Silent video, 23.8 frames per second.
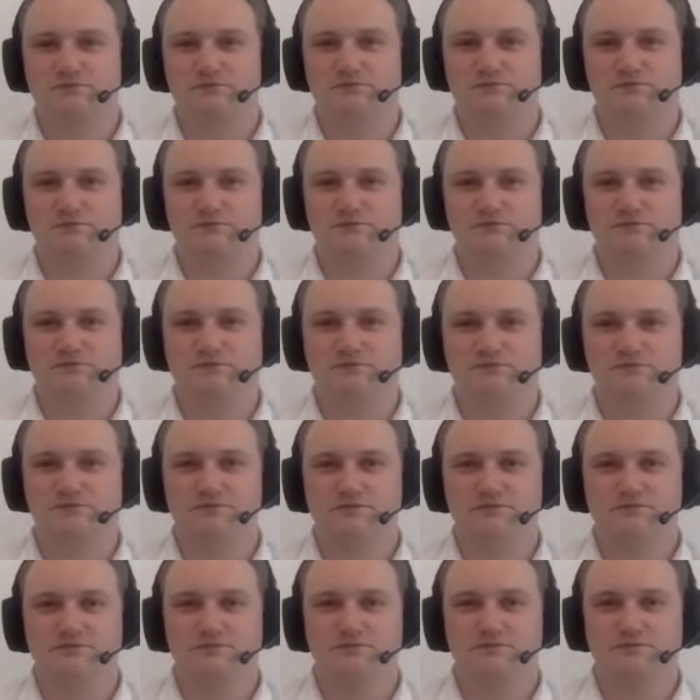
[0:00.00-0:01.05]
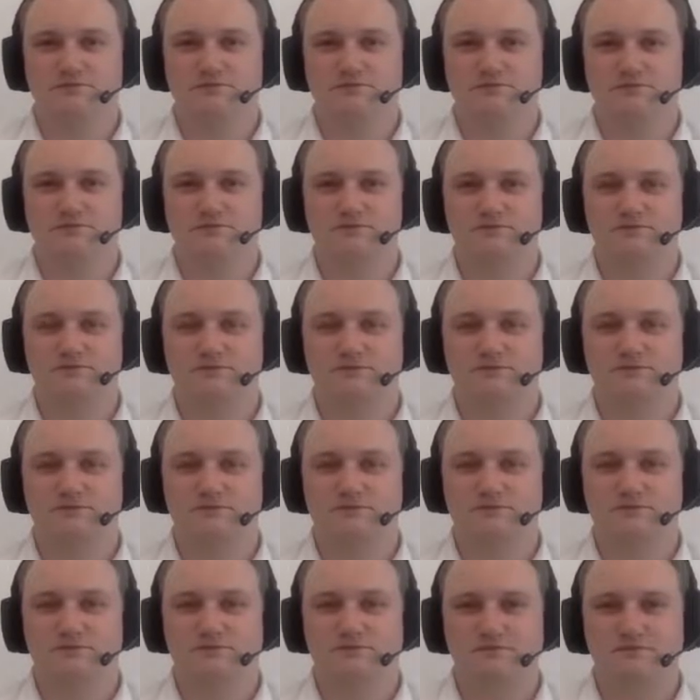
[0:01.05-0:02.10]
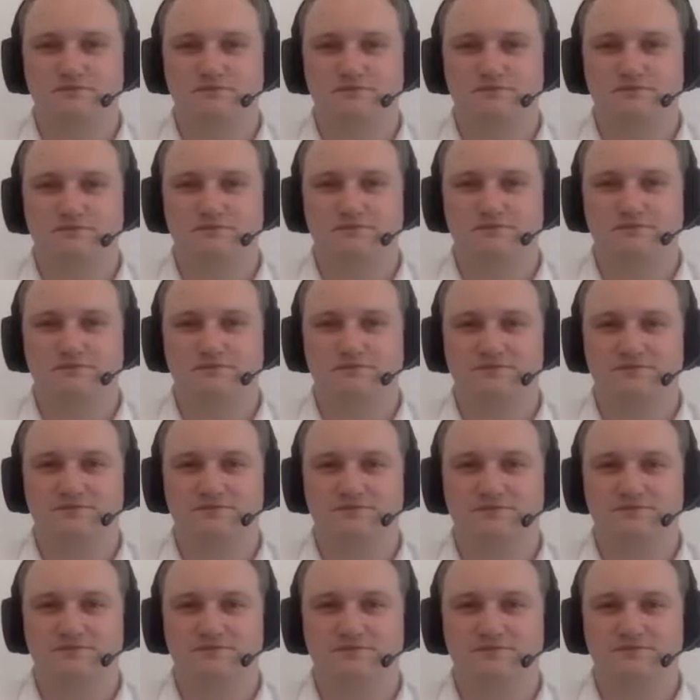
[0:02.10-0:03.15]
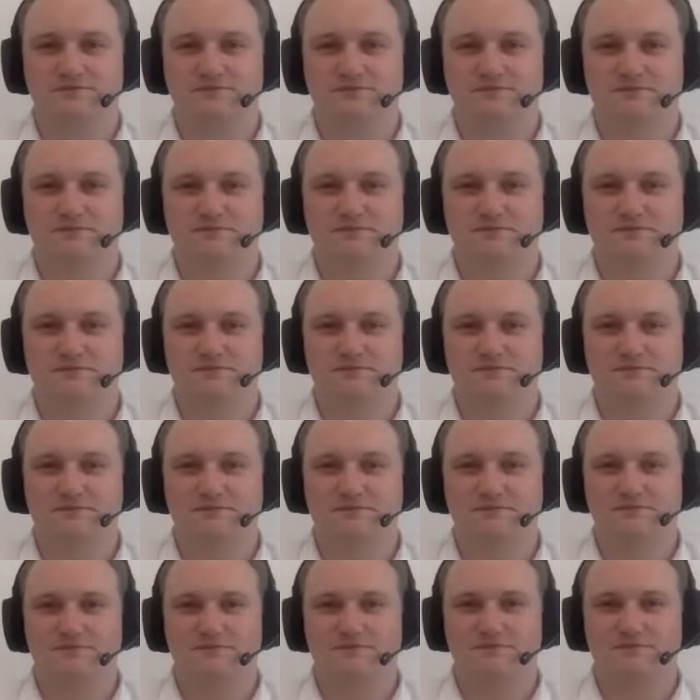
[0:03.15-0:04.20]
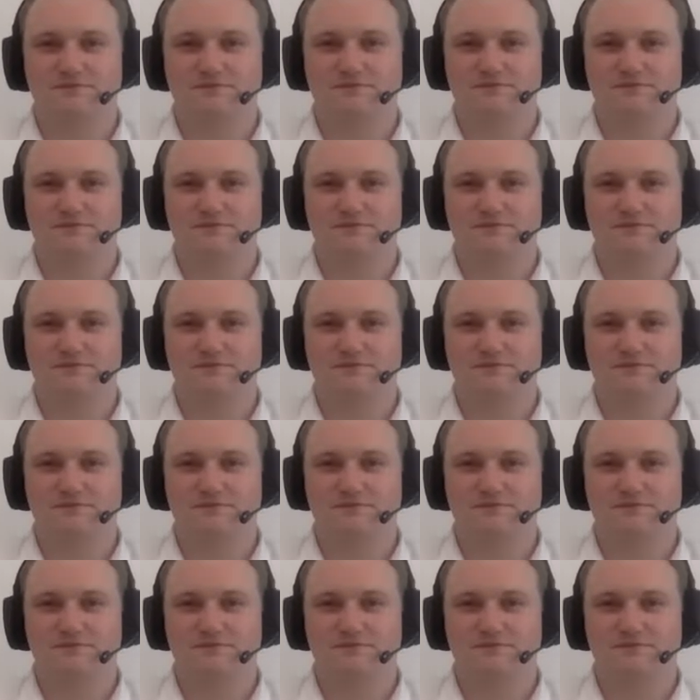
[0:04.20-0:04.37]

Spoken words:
No words are spoken by the person on screen.